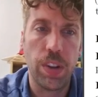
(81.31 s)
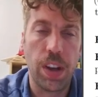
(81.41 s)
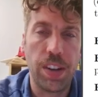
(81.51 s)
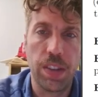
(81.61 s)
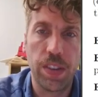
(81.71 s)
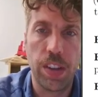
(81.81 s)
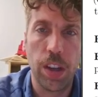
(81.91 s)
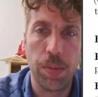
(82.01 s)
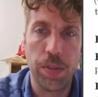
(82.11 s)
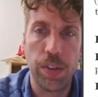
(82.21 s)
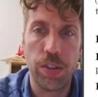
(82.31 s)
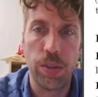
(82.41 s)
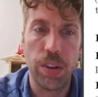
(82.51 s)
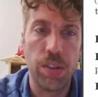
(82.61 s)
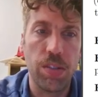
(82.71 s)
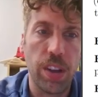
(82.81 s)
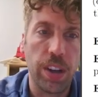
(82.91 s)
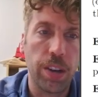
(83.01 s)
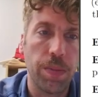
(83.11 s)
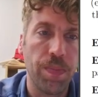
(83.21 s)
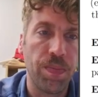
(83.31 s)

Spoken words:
identify the observational units there.